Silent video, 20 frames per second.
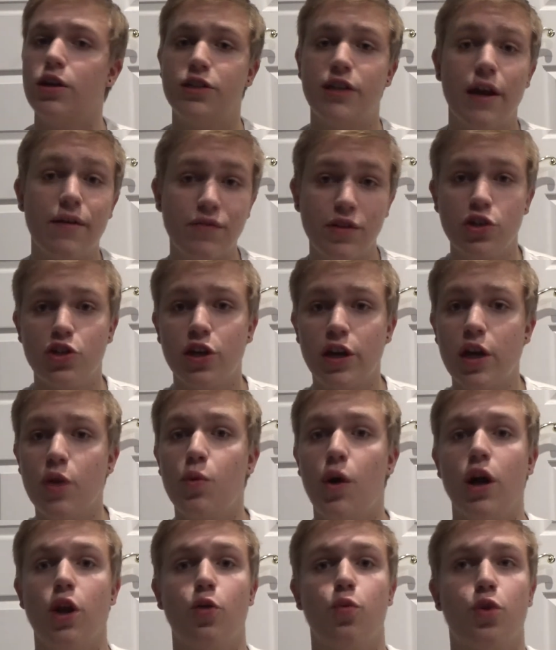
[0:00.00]
definitely drinking
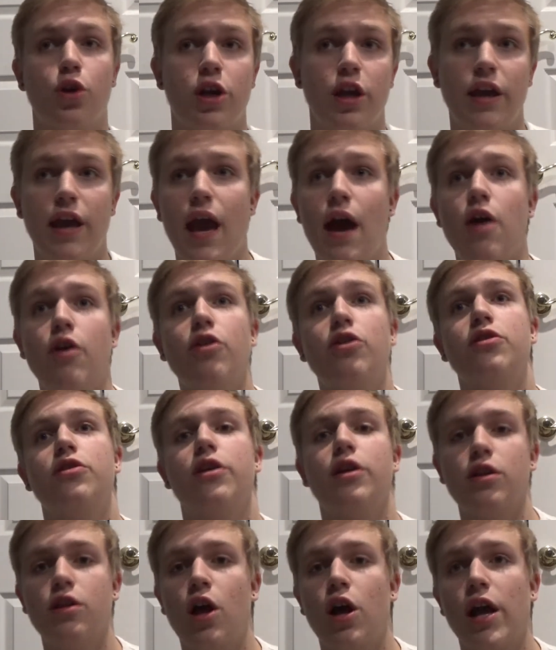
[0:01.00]
while you're working out or
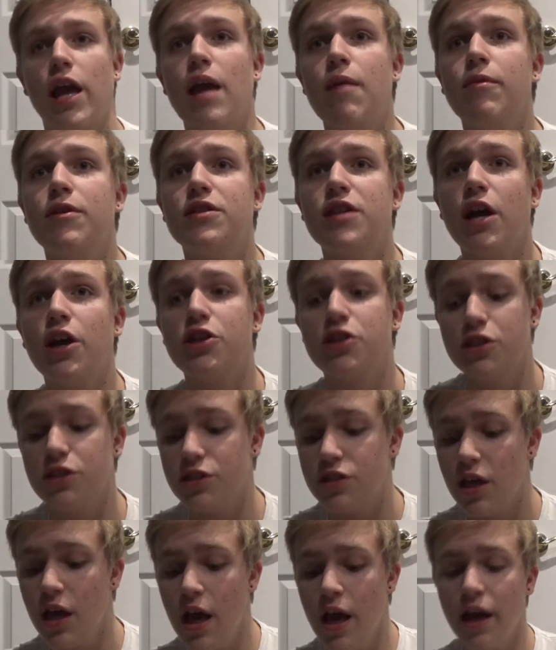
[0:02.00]
drinking while gaming
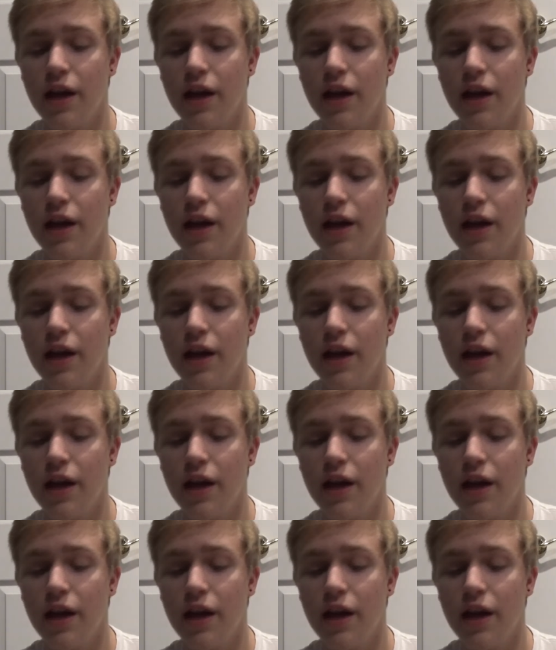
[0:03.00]
sessions,